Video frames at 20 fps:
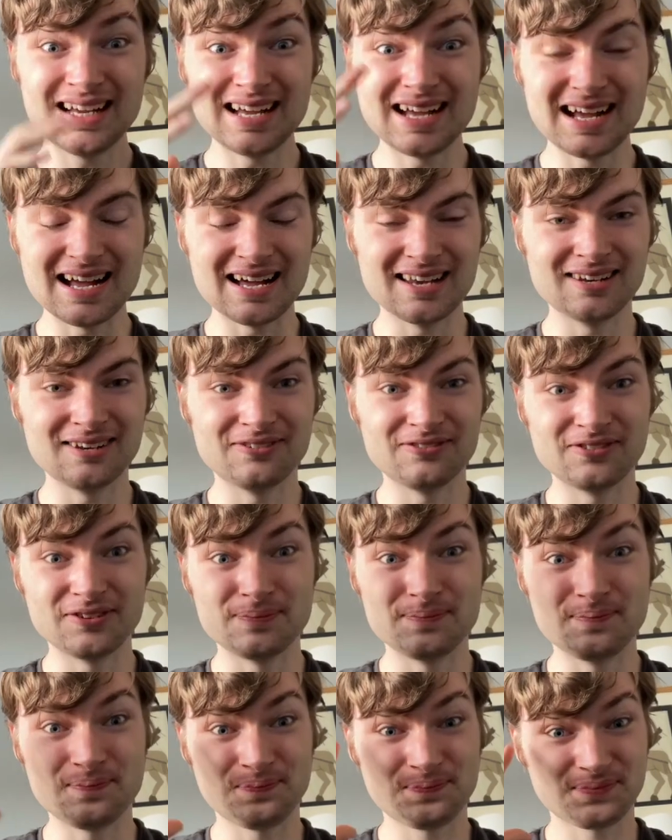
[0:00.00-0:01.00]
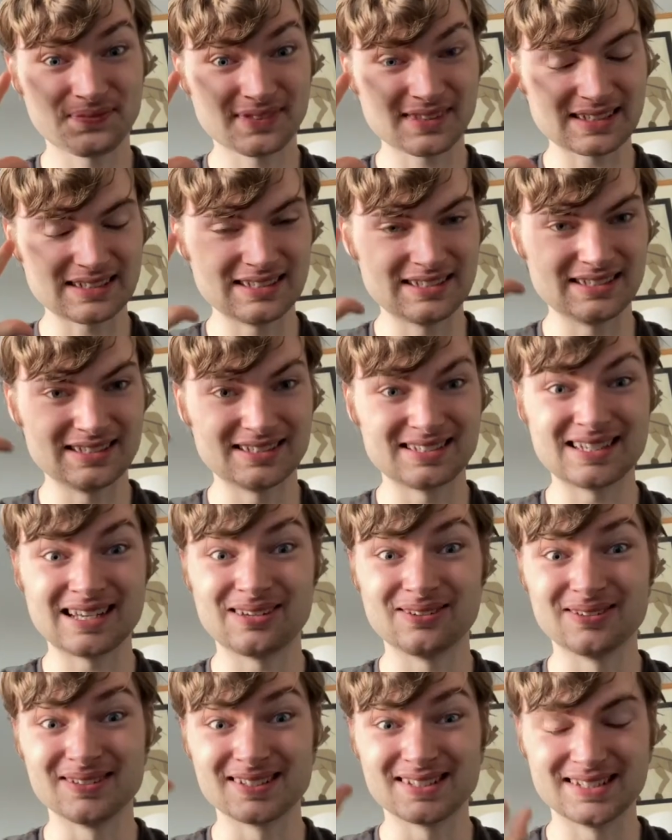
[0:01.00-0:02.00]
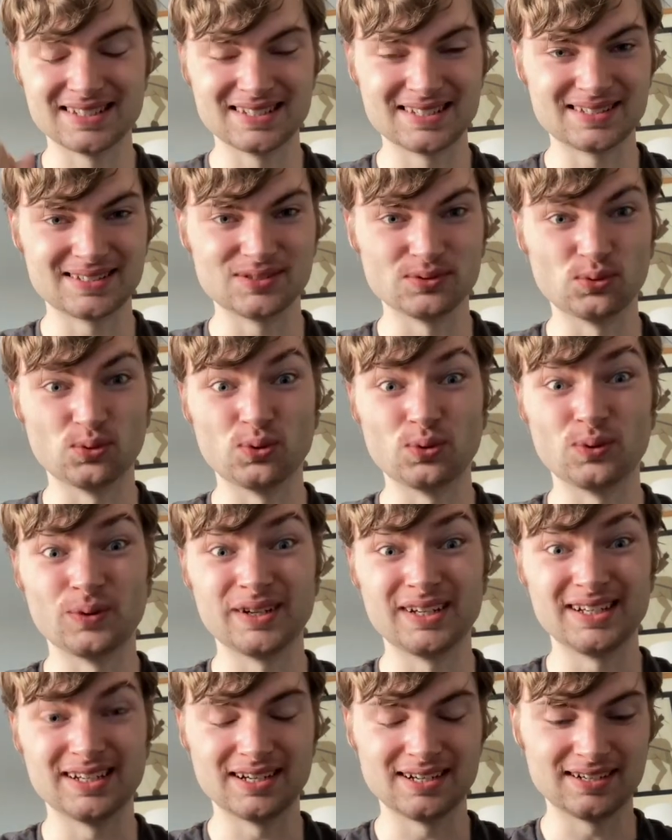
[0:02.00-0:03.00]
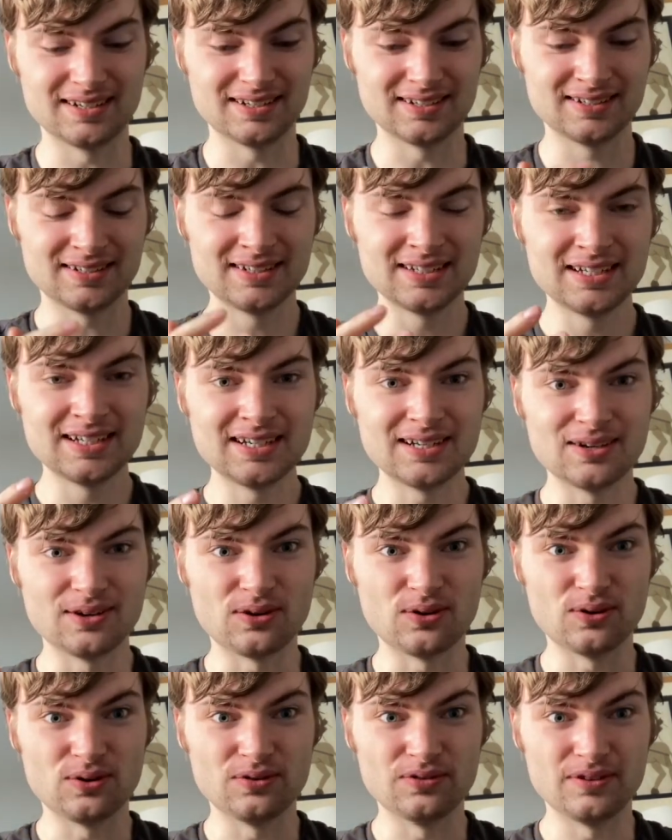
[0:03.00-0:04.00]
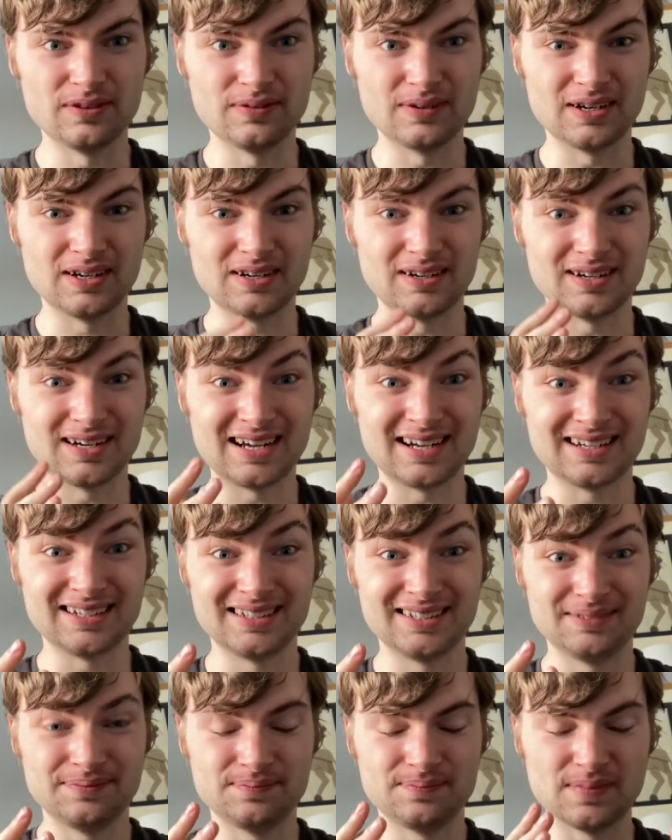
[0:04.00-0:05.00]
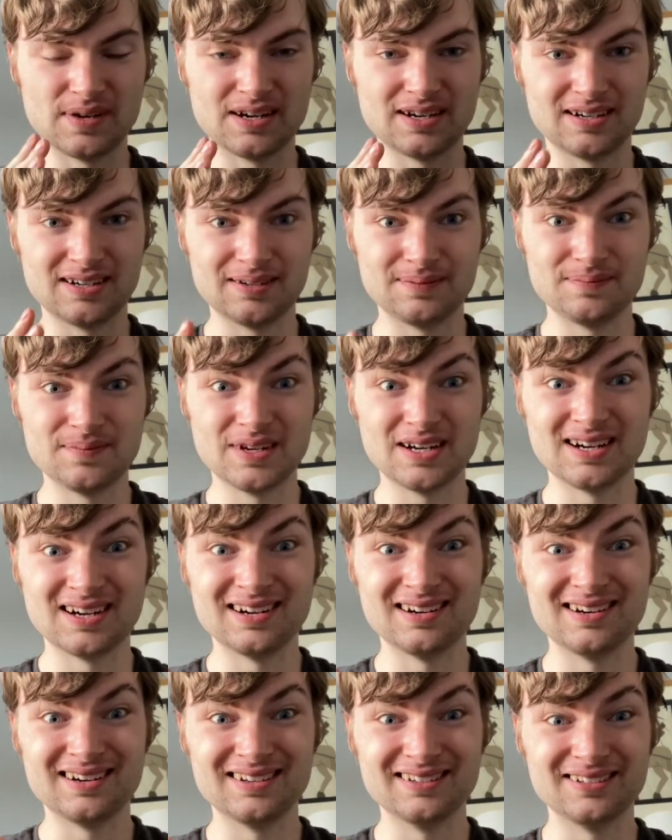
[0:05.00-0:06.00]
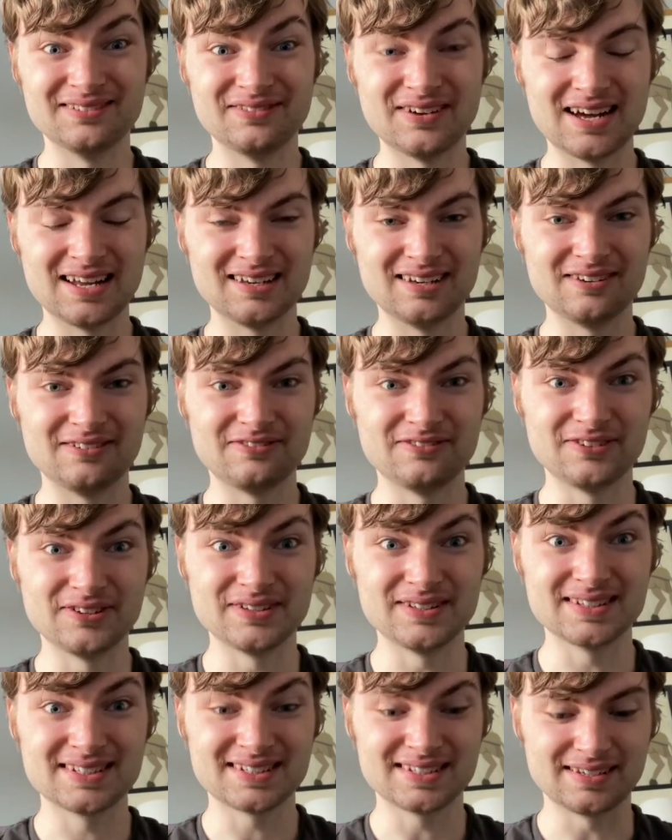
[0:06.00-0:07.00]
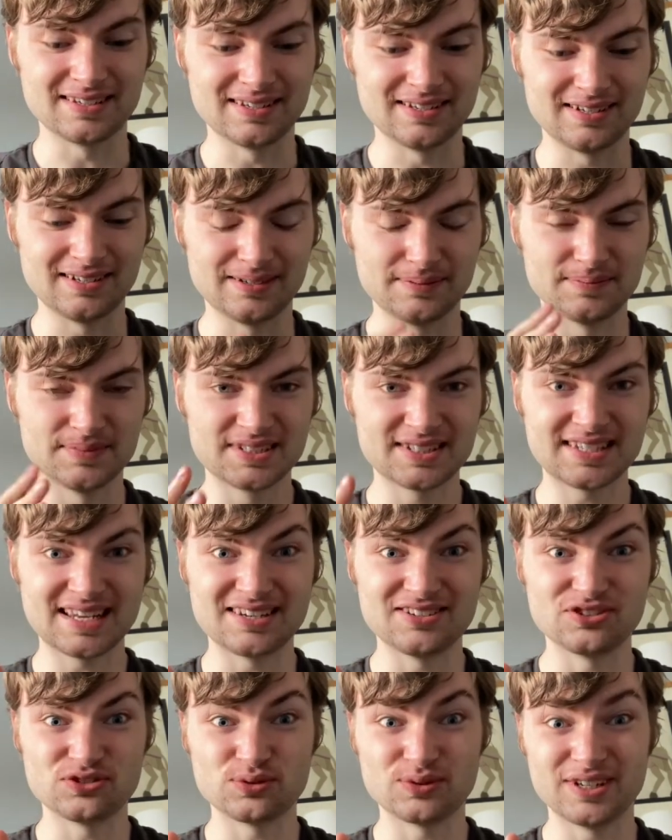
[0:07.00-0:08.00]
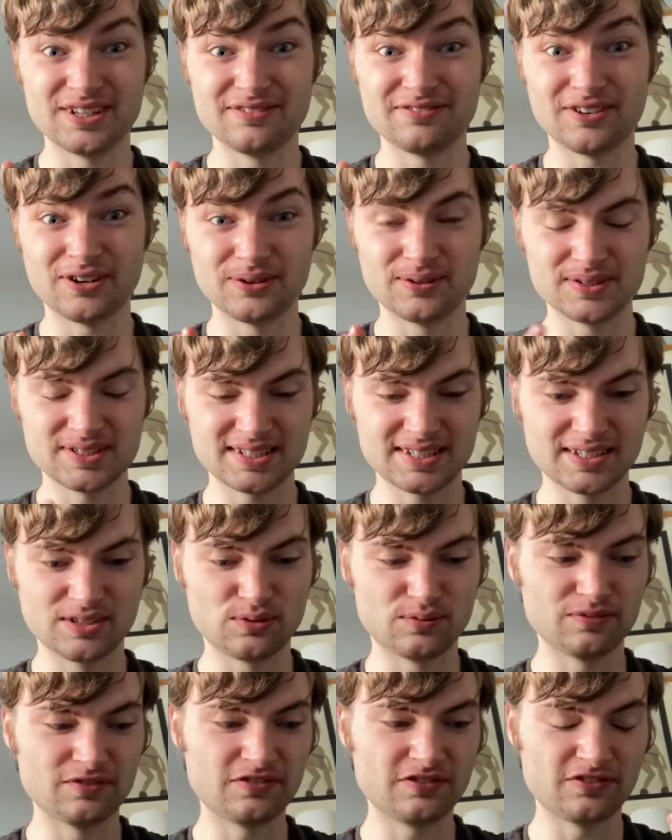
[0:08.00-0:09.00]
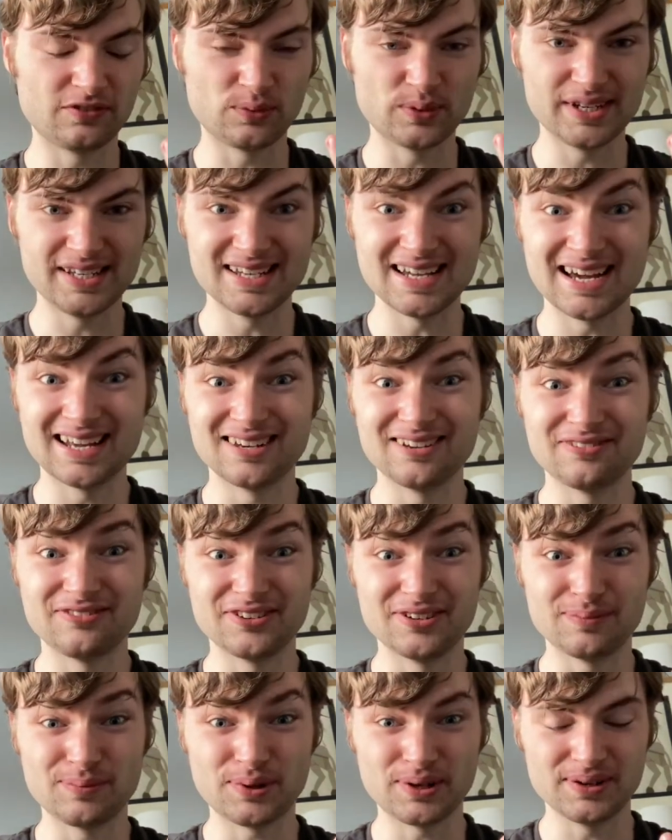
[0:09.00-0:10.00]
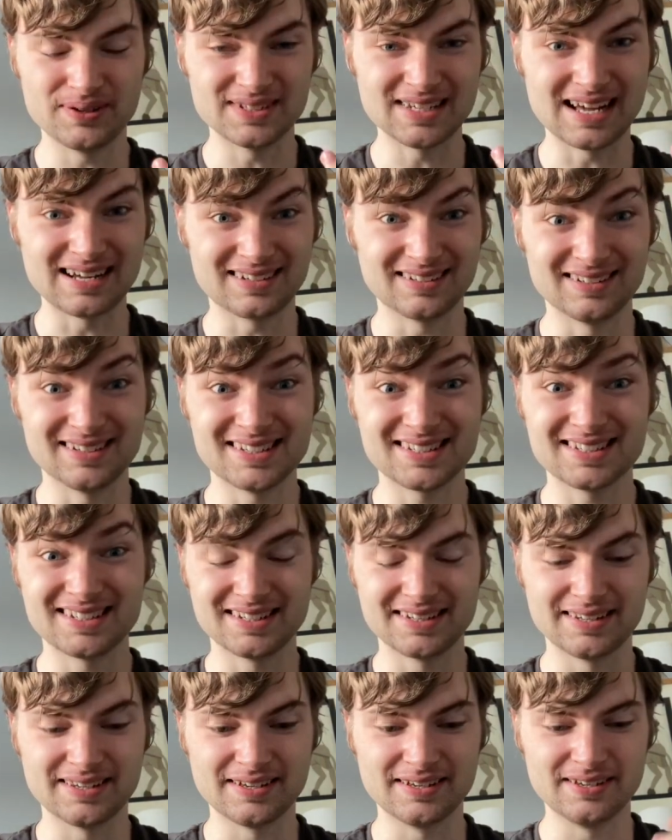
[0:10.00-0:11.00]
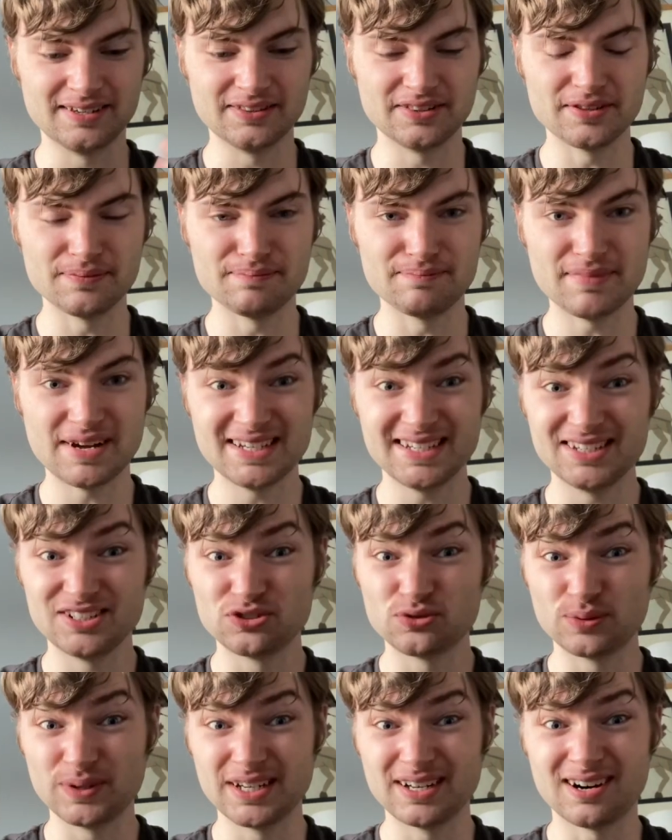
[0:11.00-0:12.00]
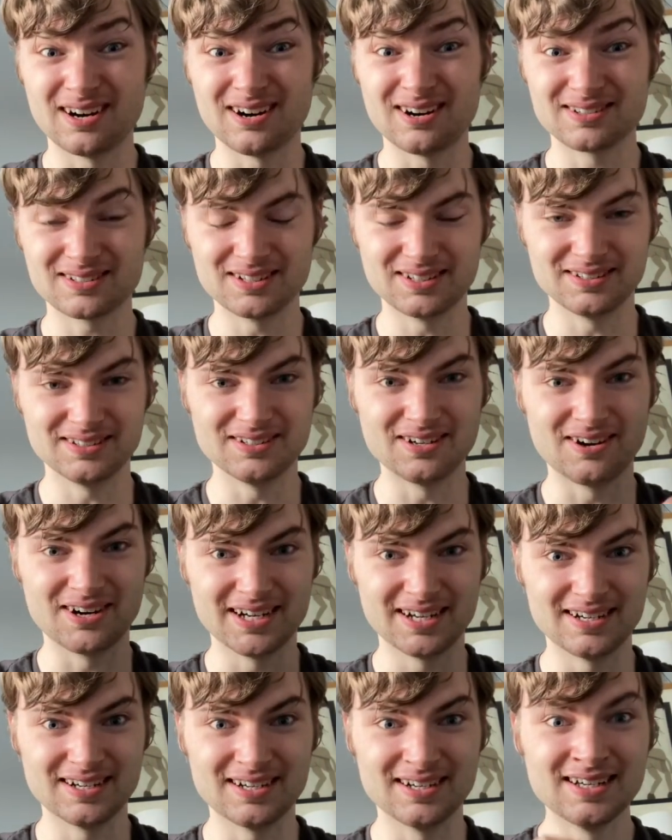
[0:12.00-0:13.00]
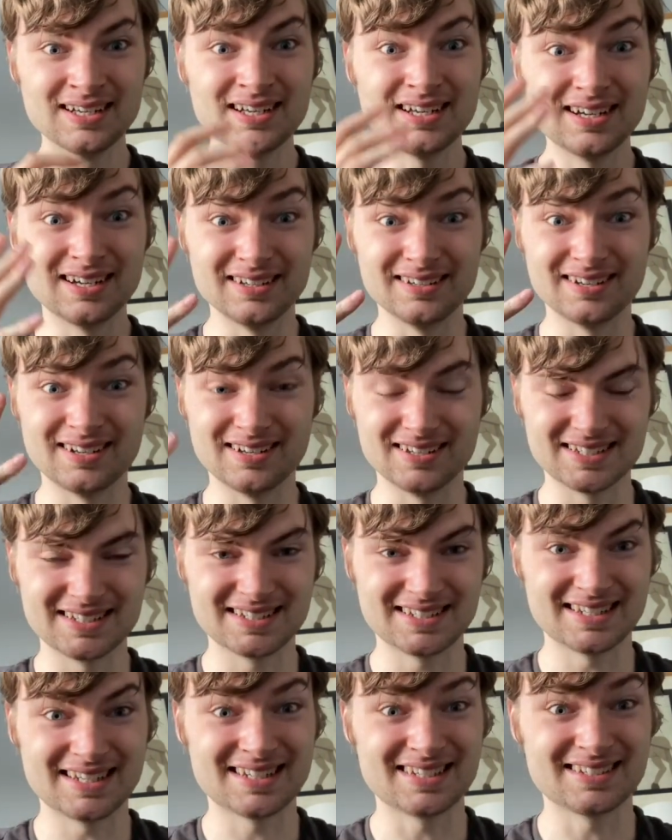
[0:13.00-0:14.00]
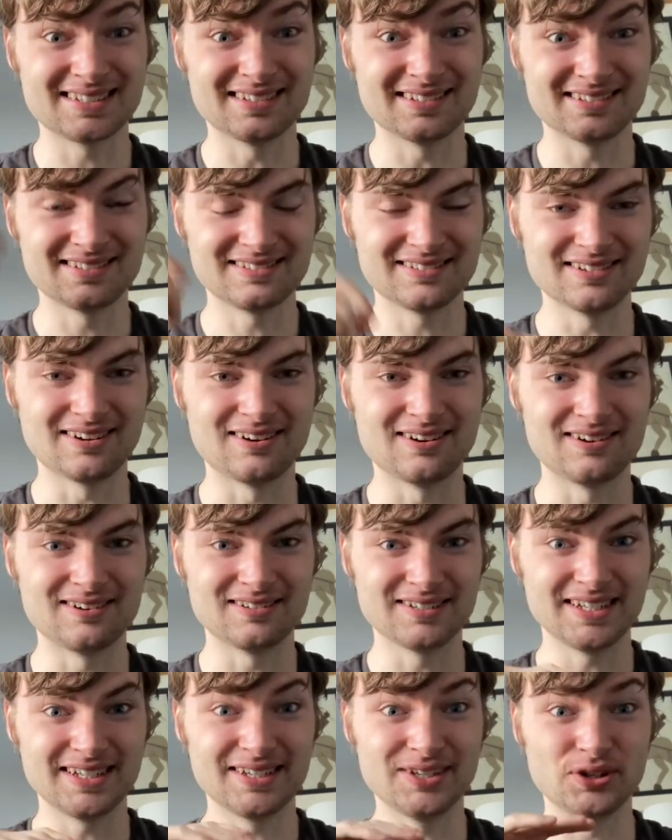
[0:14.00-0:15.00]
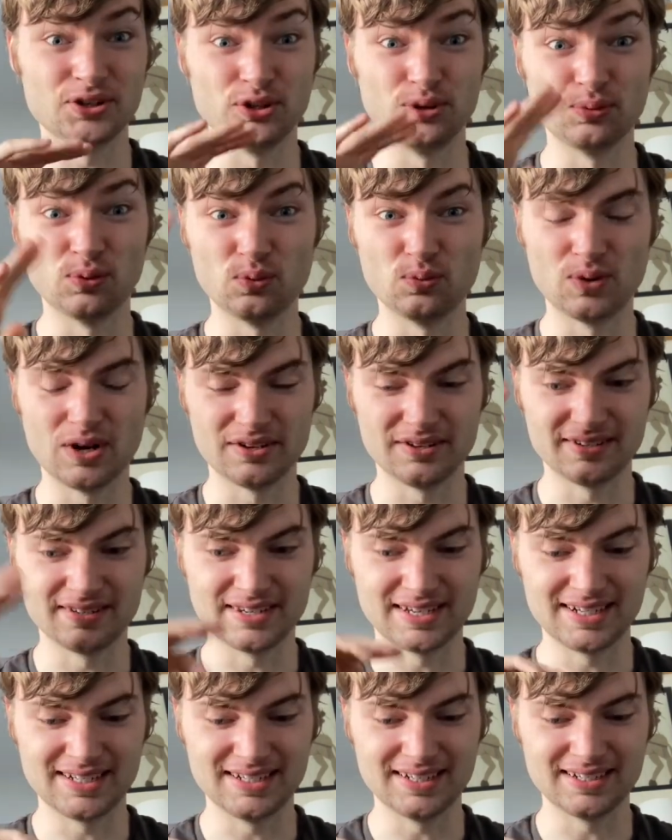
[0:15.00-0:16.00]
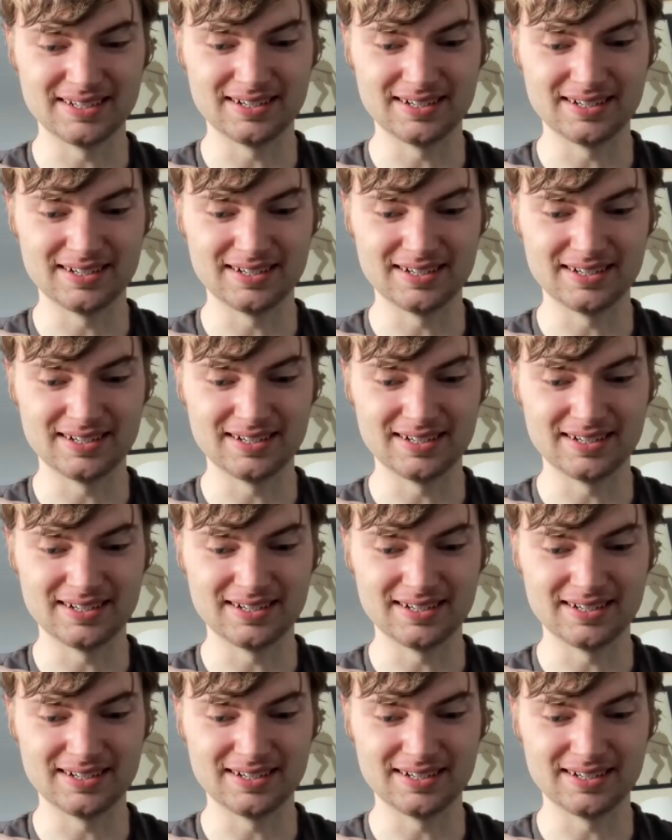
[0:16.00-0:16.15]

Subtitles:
Elephant tells the story of a herd of elephants that are centrally focusing on three elephant protagonists in the herd: the matriarch Gaia and her sister Shani, who will one day